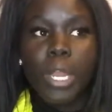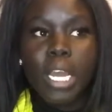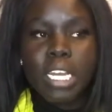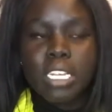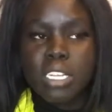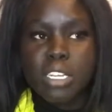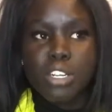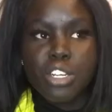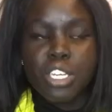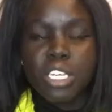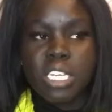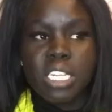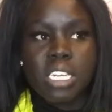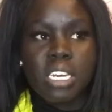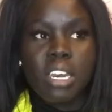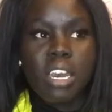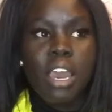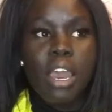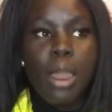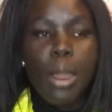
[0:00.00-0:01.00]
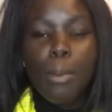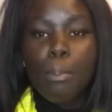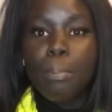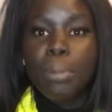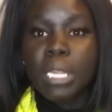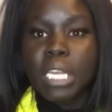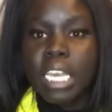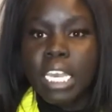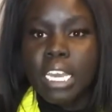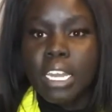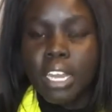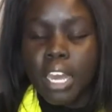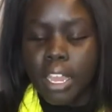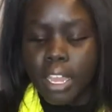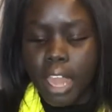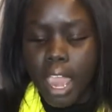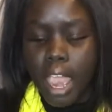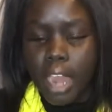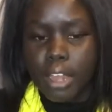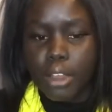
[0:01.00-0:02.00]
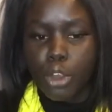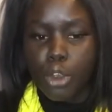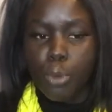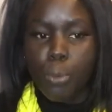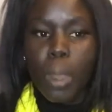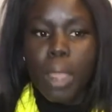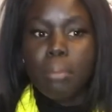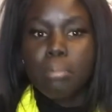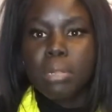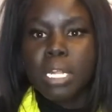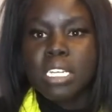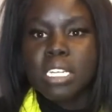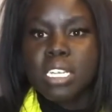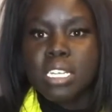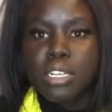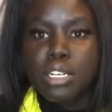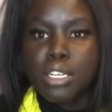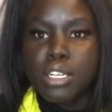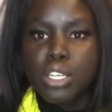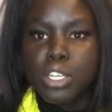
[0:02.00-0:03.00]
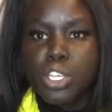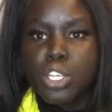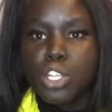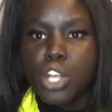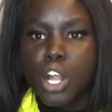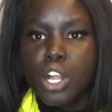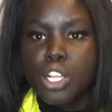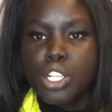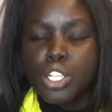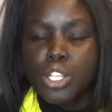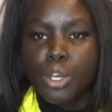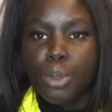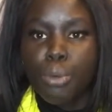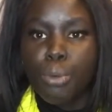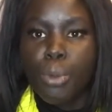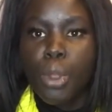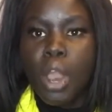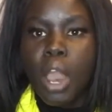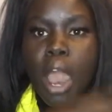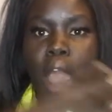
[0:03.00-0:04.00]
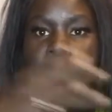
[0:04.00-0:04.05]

It starts to bleed, and your white blood cells start to